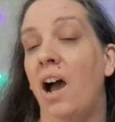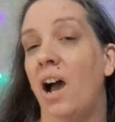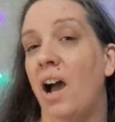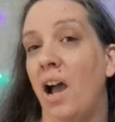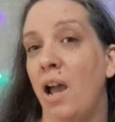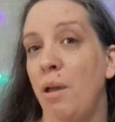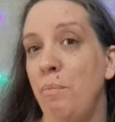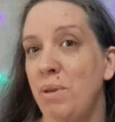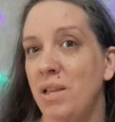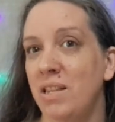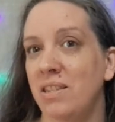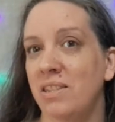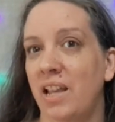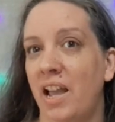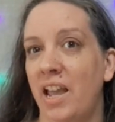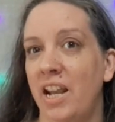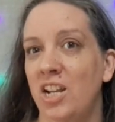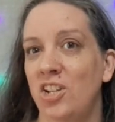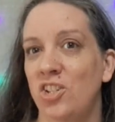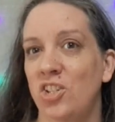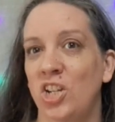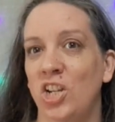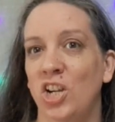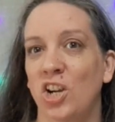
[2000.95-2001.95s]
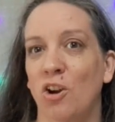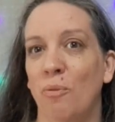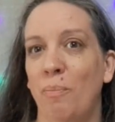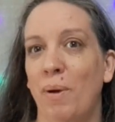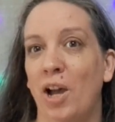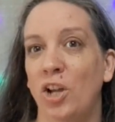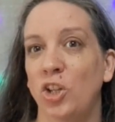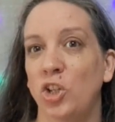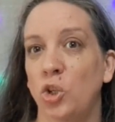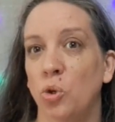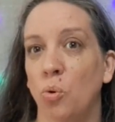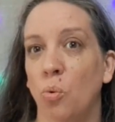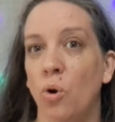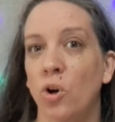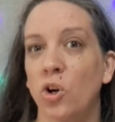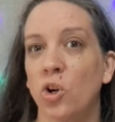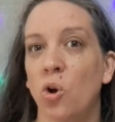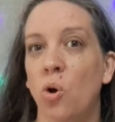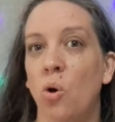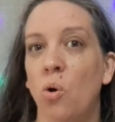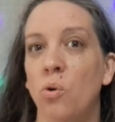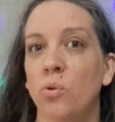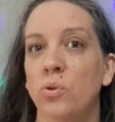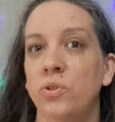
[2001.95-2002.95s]
I'm excited to hear about your
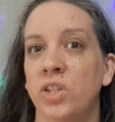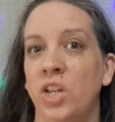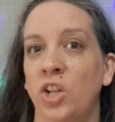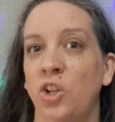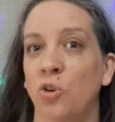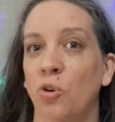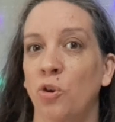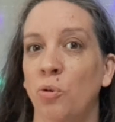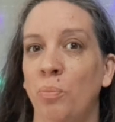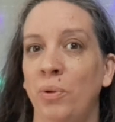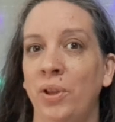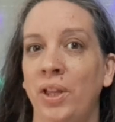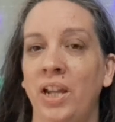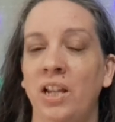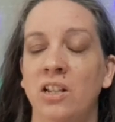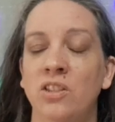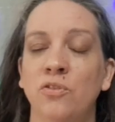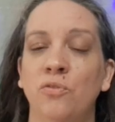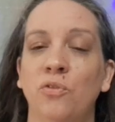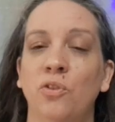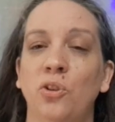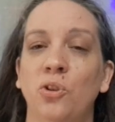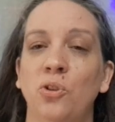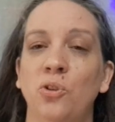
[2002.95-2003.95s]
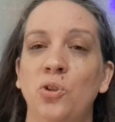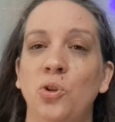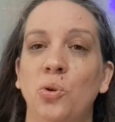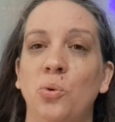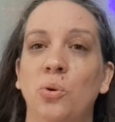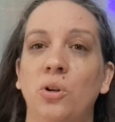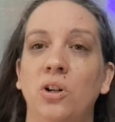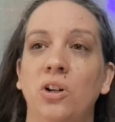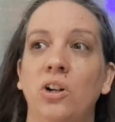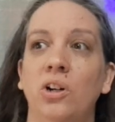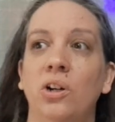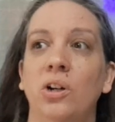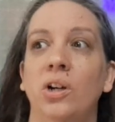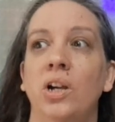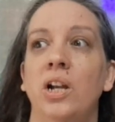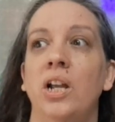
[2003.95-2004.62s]
goals and your plans for the tour.